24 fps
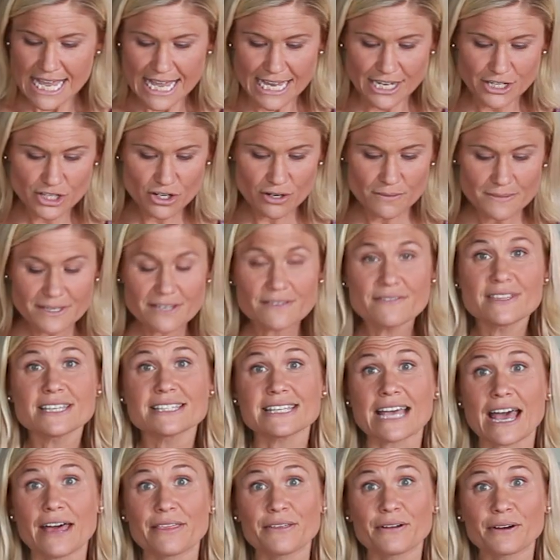In terms of this
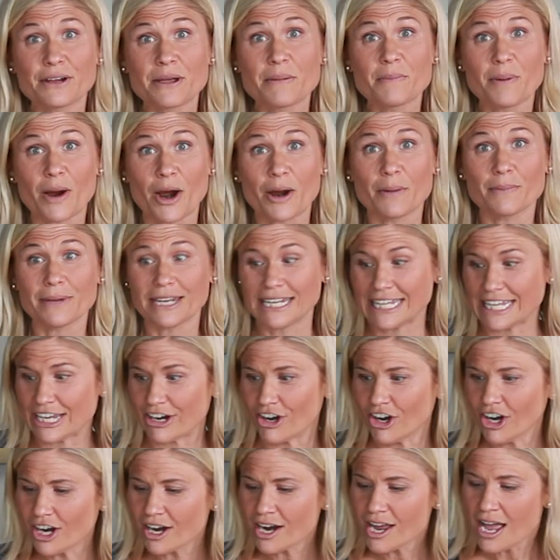other compartment
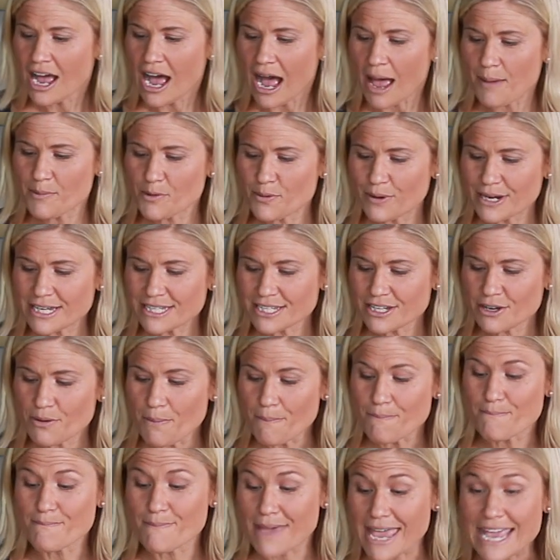here, I'm going
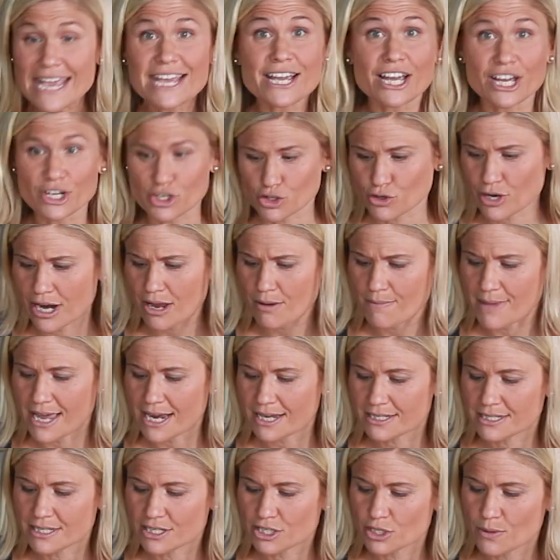to make a trail
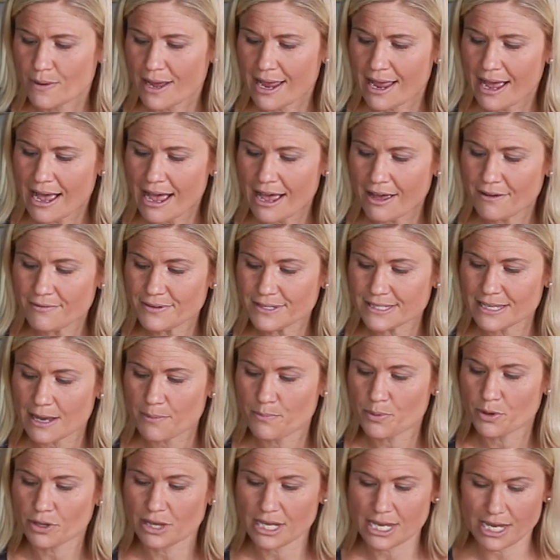mix. So I have
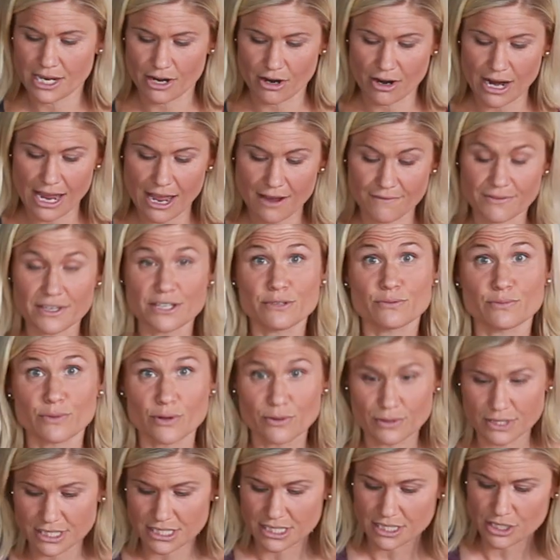separately here, I have these
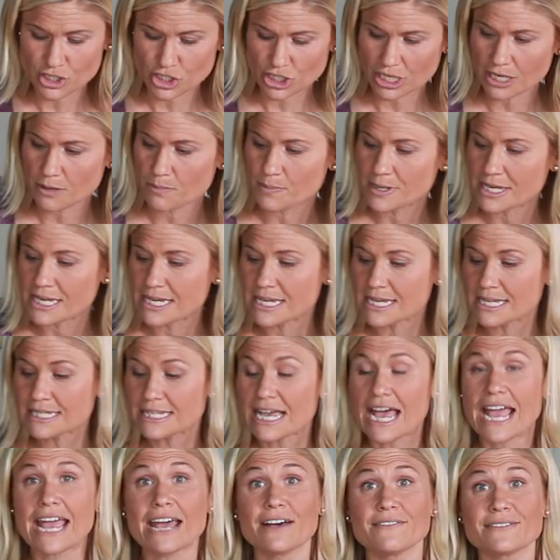roasted chickpeas,
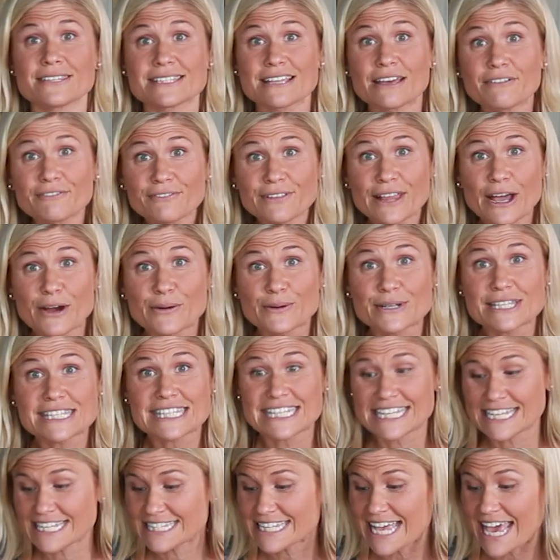I have sunflower
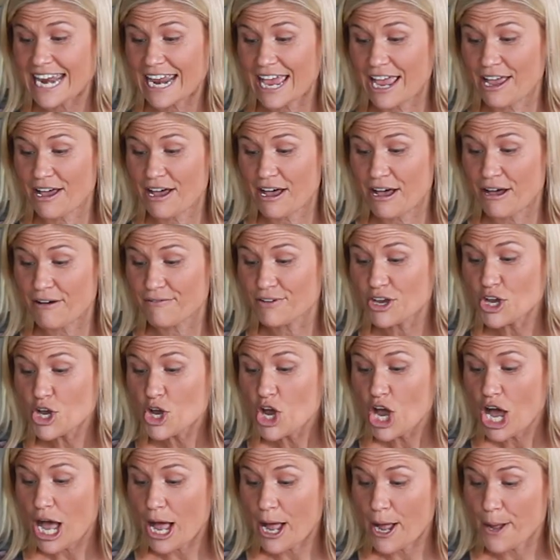seeds, and I have
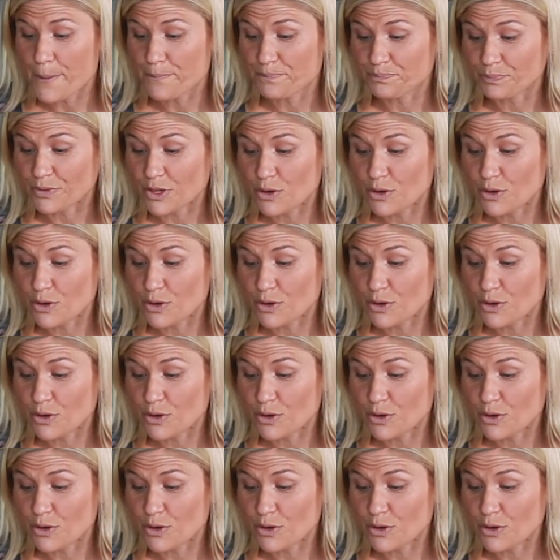um,